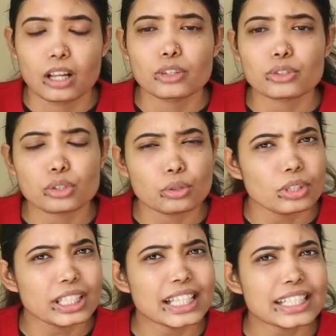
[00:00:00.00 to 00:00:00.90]

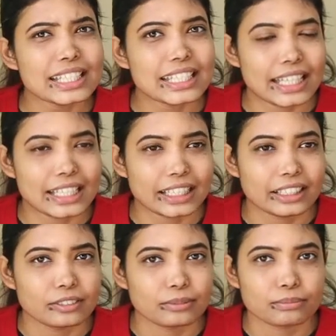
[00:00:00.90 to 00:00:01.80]
Slowly and
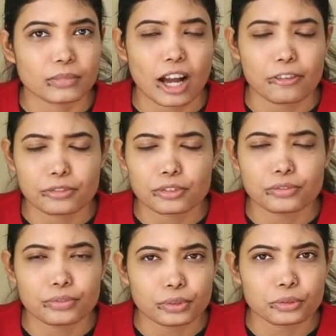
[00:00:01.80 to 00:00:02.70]
steadily, after a
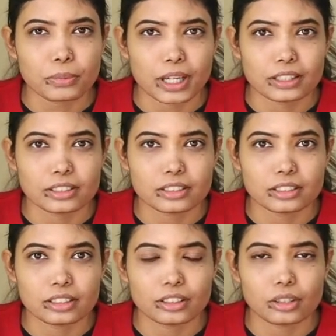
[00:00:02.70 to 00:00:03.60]
few months,
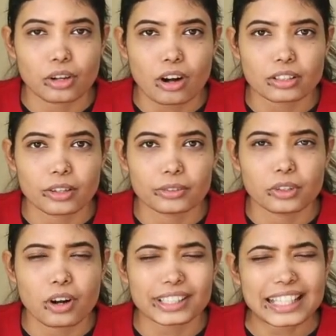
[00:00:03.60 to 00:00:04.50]
the lockdown
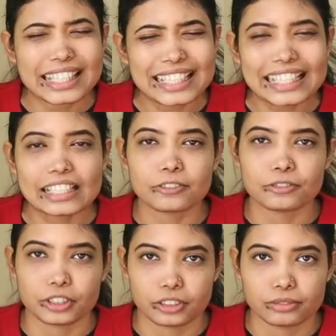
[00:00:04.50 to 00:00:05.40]
got a little
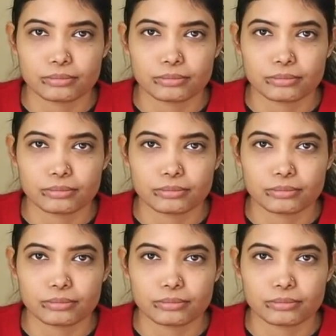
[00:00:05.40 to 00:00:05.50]
lifted.